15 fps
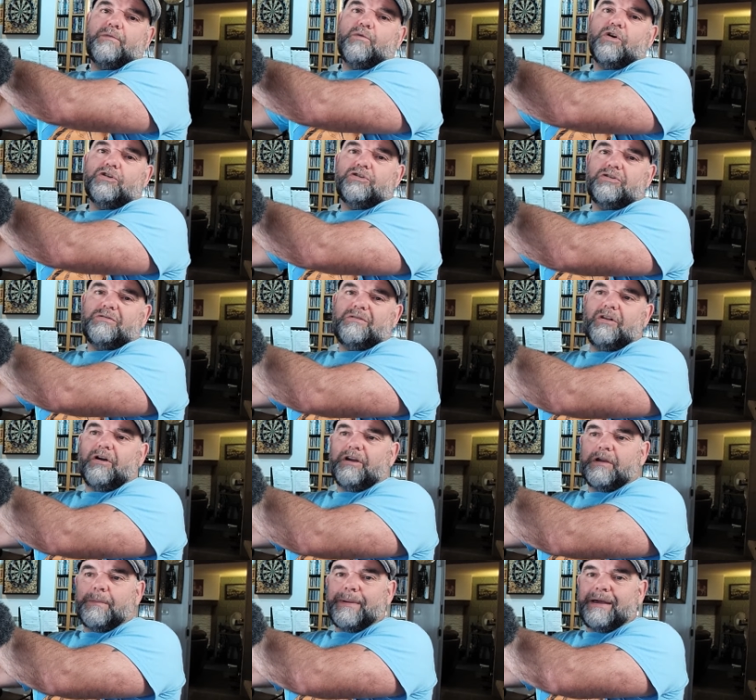what I
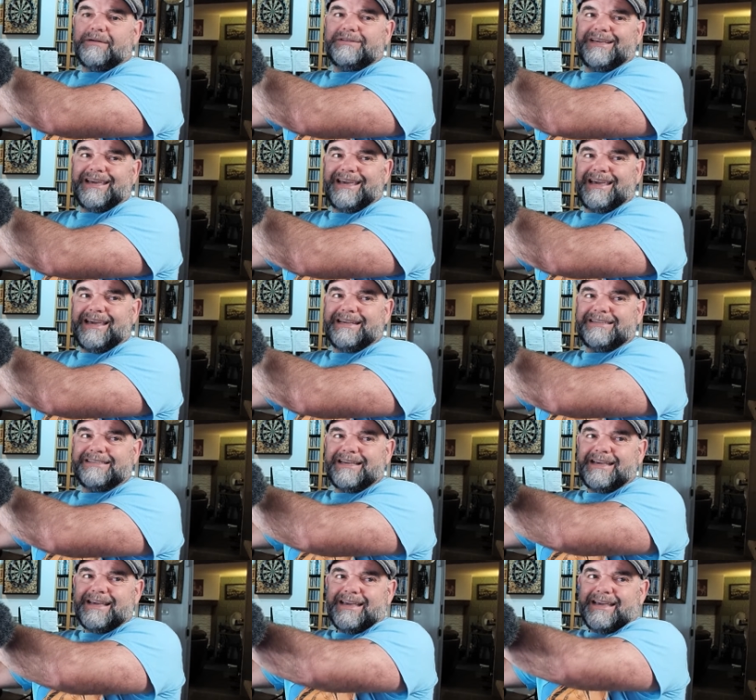like about it is
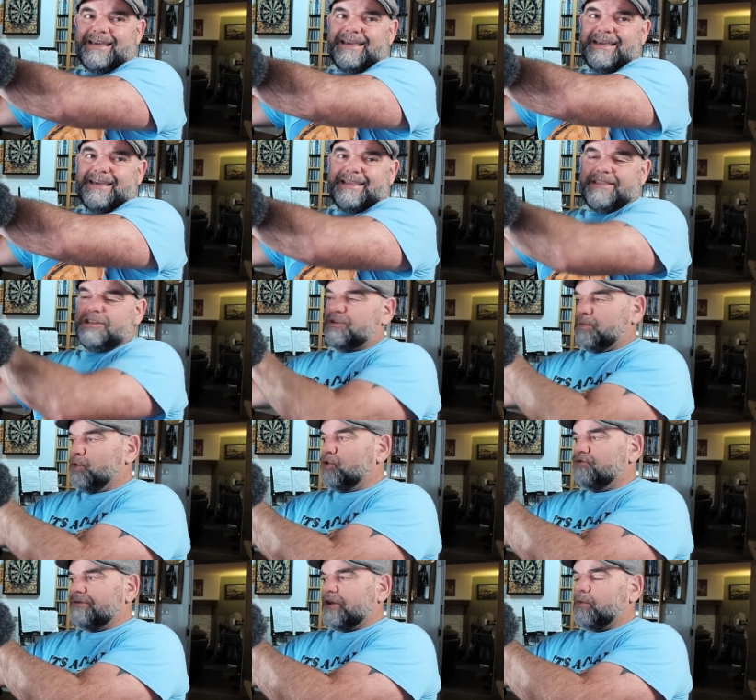the
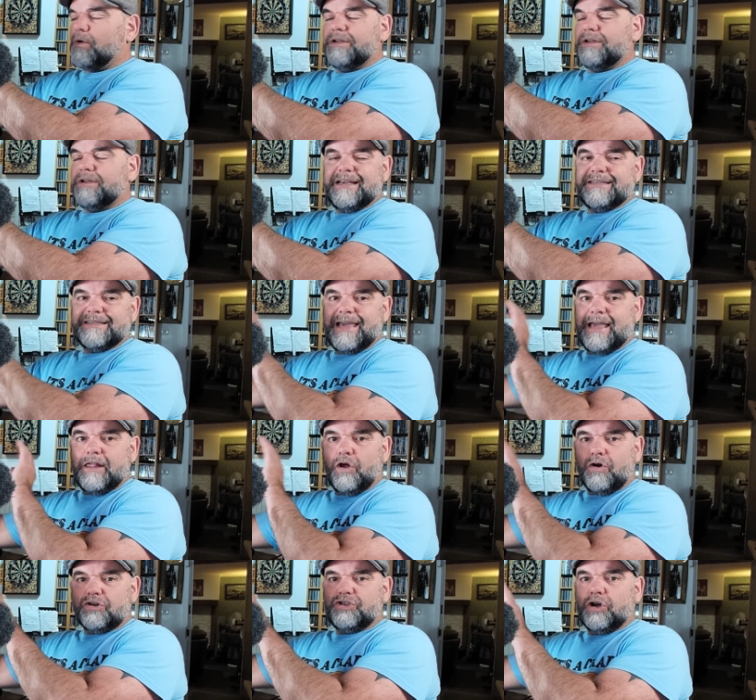SMALLRIG one is it
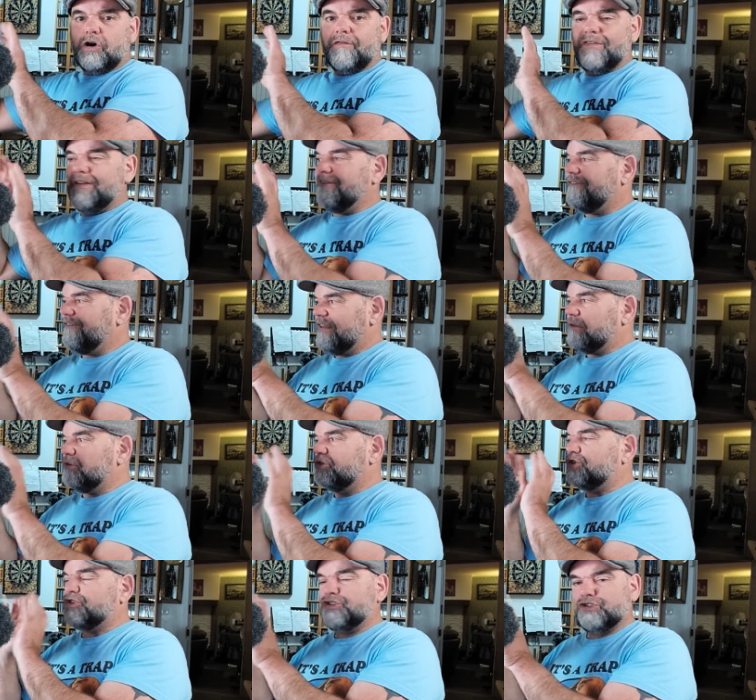locks it off. It
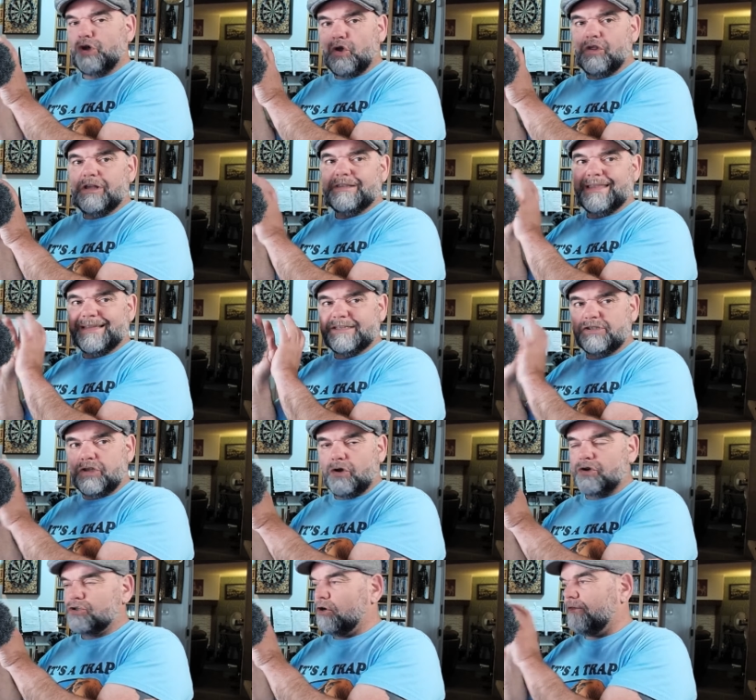feels solid that it's
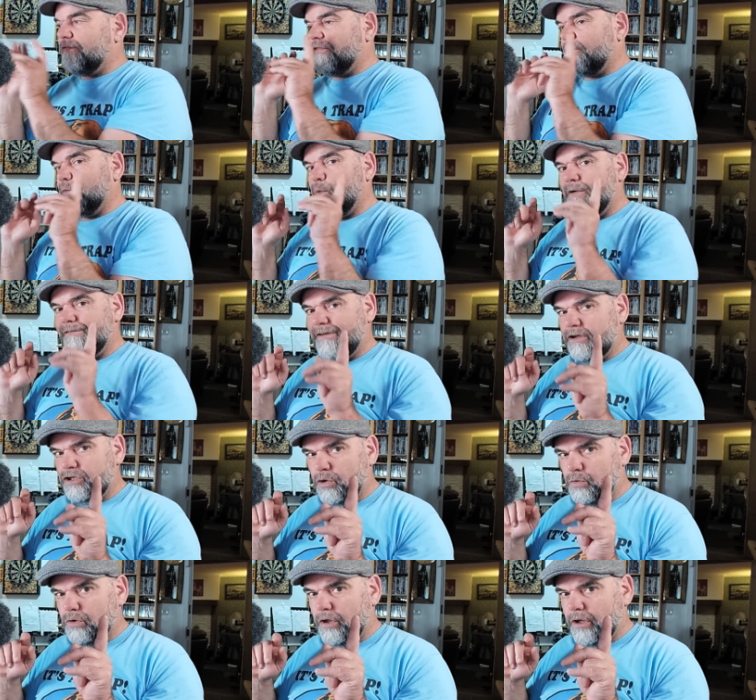locked off. One thing I
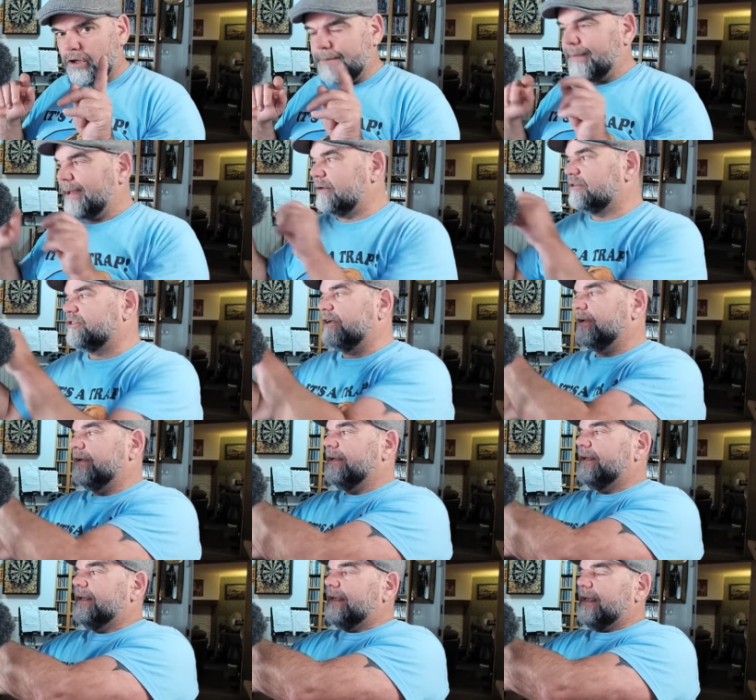don't like about it
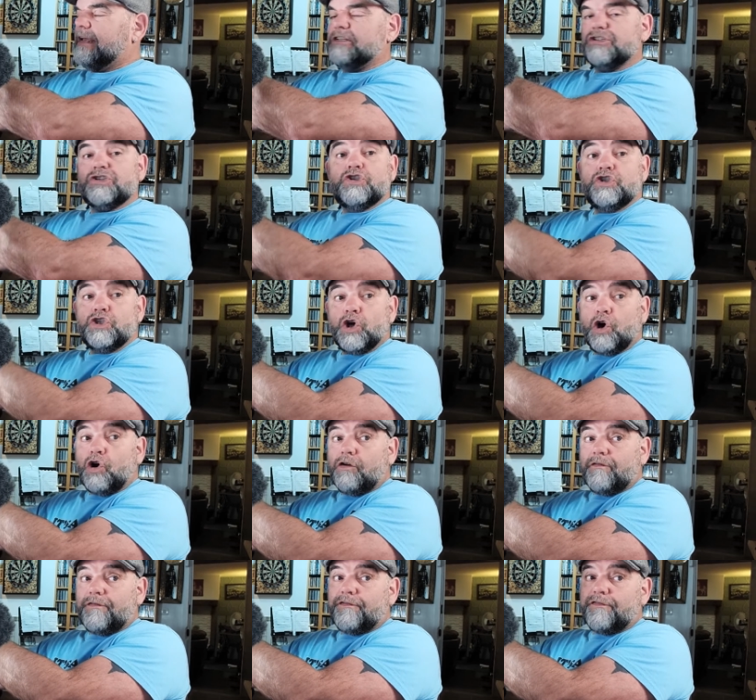is it's
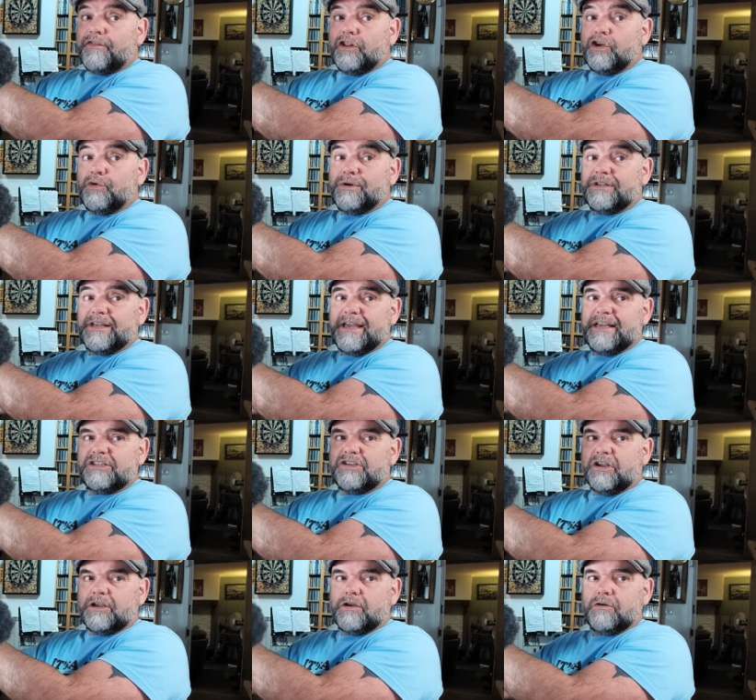not fluid.
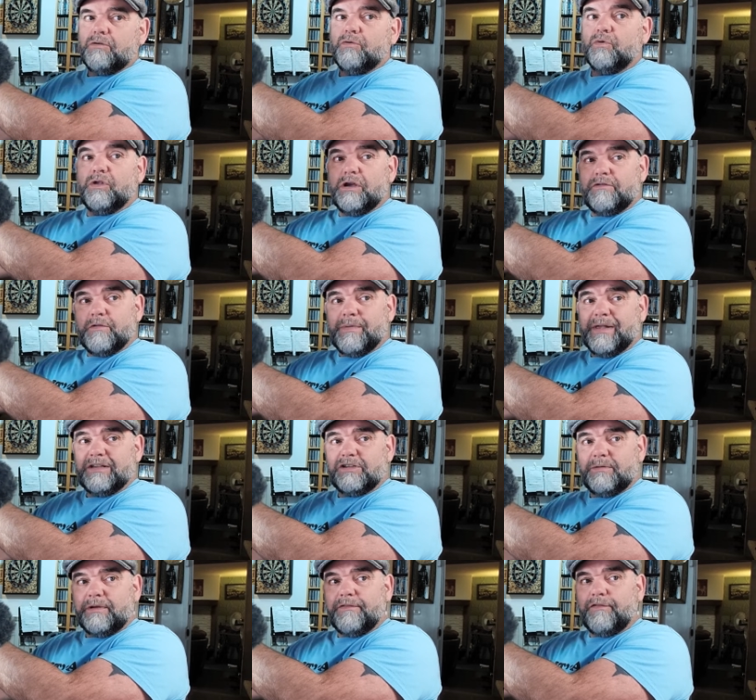It's like all over the
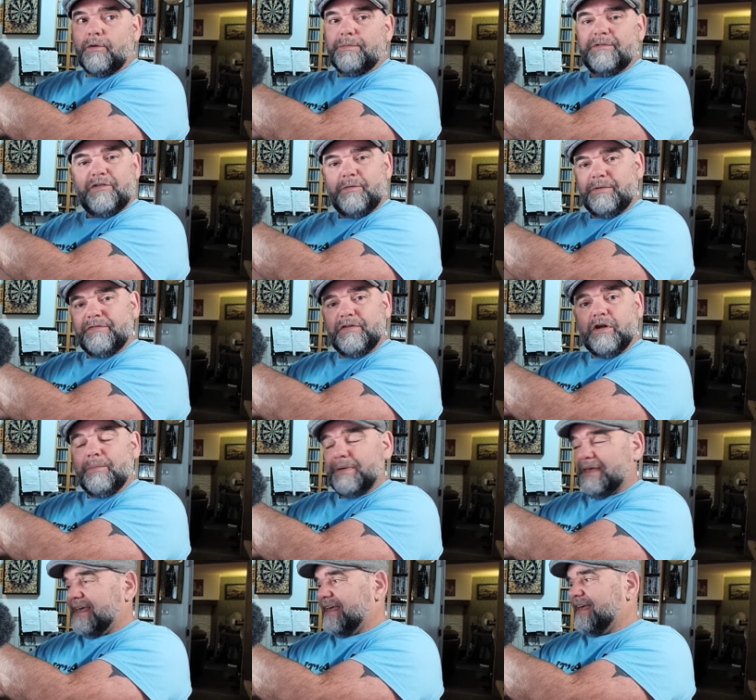place. I mean,
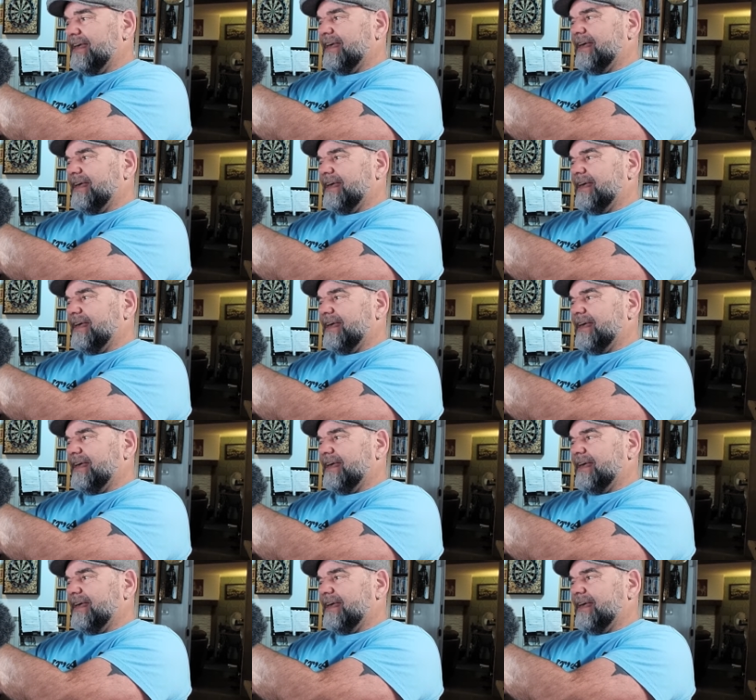floppy.